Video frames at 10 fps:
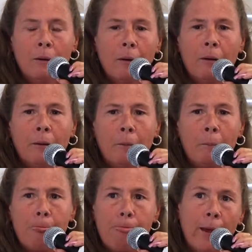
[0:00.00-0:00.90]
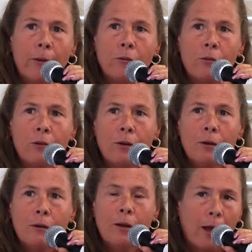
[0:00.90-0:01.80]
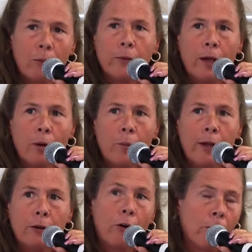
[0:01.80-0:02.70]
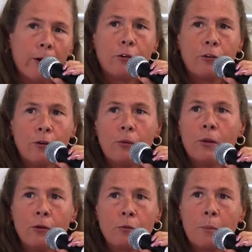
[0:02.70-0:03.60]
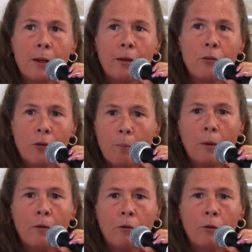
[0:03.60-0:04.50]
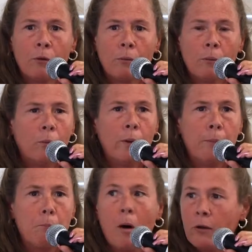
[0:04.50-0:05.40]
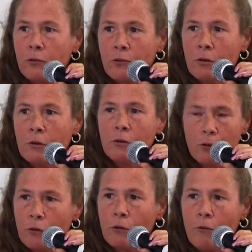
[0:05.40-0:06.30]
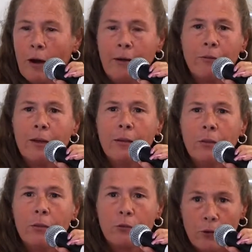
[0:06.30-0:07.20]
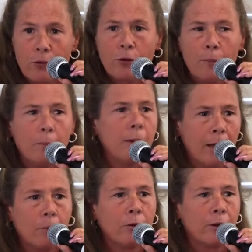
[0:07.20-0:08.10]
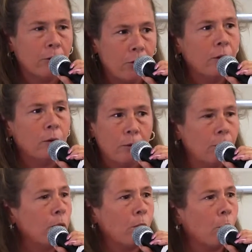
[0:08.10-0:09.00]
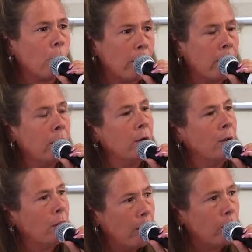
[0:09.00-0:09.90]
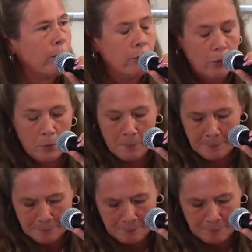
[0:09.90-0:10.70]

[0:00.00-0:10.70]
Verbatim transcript: um, that not only are we encouraged to do this, but at some level we must to survive in the system and be able to continue to do the work that we do.